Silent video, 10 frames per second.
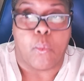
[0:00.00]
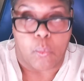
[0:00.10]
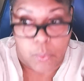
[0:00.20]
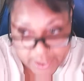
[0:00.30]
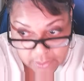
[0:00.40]

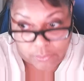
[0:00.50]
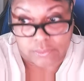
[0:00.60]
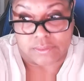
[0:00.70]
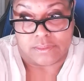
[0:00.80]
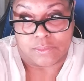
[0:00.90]

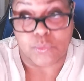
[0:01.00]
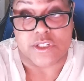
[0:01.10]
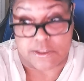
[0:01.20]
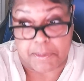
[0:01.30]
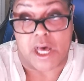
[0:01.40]
will
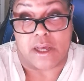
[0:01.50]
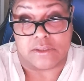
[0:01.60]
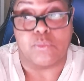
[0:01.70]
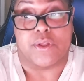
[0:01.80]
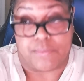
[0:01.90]

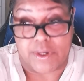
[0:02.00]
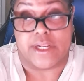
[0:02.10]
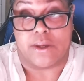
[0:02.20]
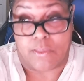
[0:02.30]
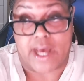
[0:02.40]
respond with
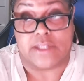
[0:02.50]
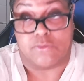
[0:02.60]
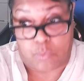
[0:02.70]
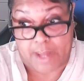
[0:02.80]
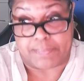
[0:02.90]

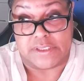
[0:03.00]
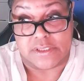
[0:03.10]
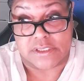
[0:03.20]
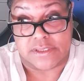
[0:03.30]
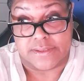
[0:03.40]
radioactive
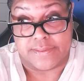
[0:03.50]
weapons.